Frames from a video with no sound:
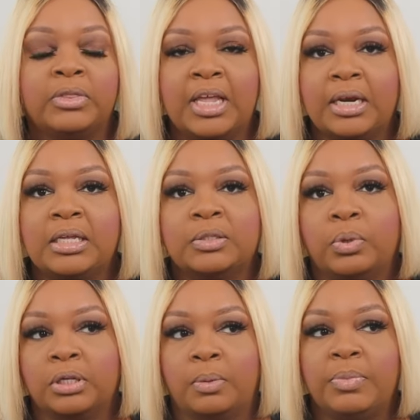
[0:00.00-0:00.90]
That is
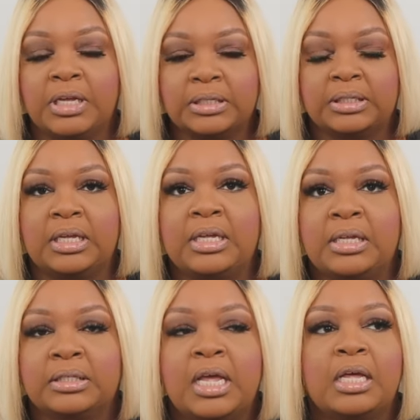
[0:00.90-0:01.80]
one of the biggest
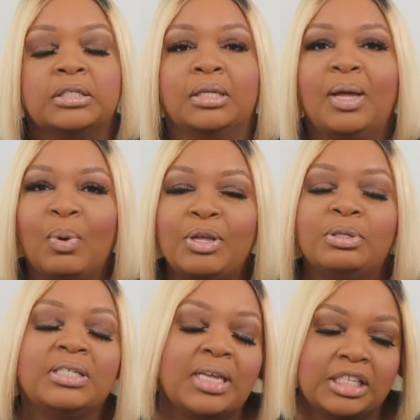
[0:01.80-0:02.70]
things. So that way
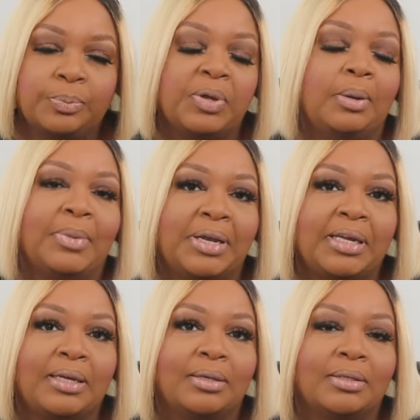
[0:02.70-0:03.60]
you just ain't spending
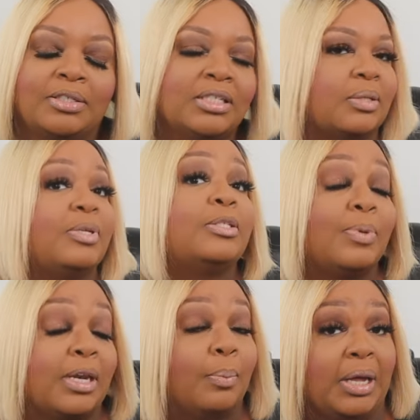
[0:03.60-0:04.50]
money just to be
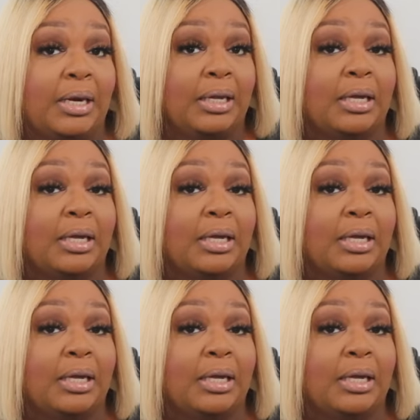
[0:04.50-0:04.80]
spending money.